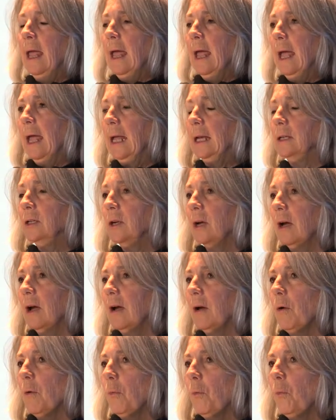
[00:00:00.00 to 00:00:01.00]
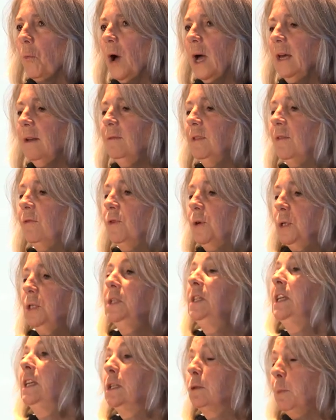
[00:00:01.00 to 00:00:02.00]
And one of the
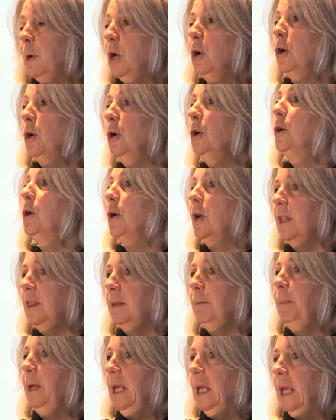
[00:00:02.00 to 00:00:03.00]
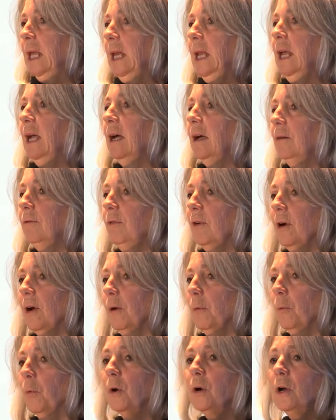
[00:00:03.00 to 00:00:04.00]
first things we heard at the beginning of
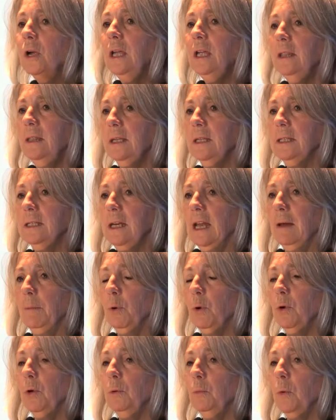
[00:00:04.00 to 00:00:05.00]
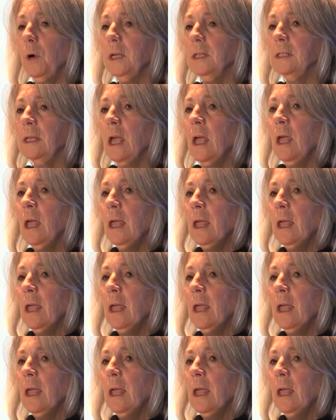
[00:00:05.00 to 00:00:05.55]
our work in this neighborhood was